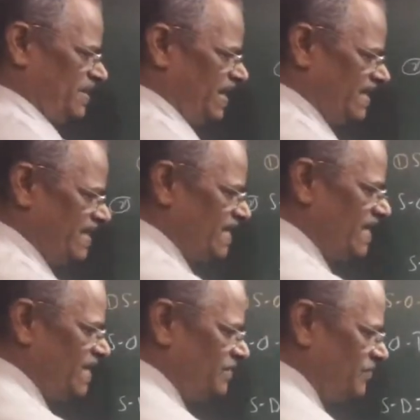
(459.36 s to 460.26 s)
getting
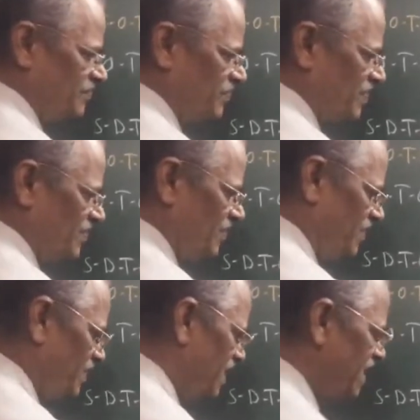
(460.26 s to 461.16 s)
here?
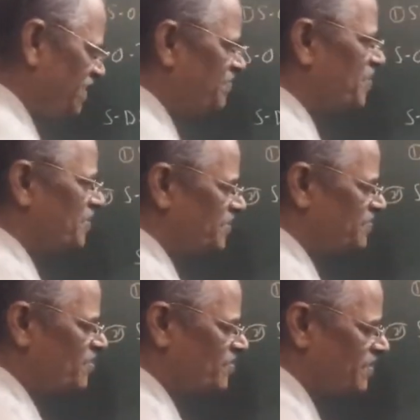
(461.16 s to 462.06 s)
What is that
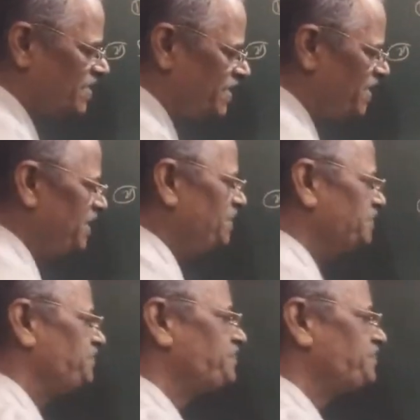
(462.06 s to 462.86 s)
important property?